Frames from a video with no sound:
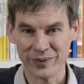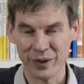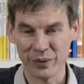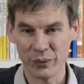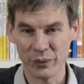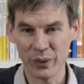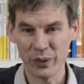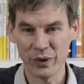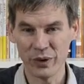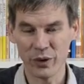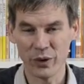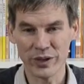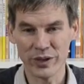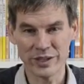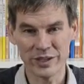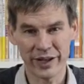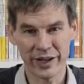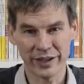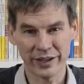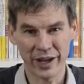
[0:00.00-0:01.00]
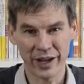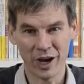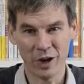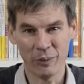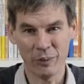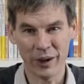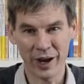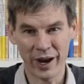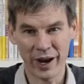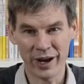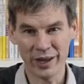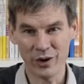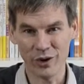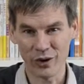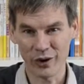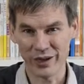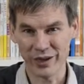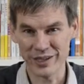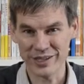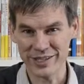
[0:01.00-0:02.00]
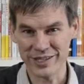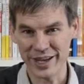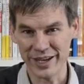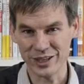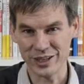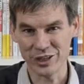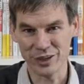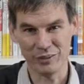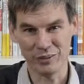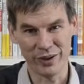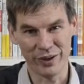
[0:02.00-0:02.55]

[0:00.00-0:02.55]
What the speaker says: And we'd always like to help any organization,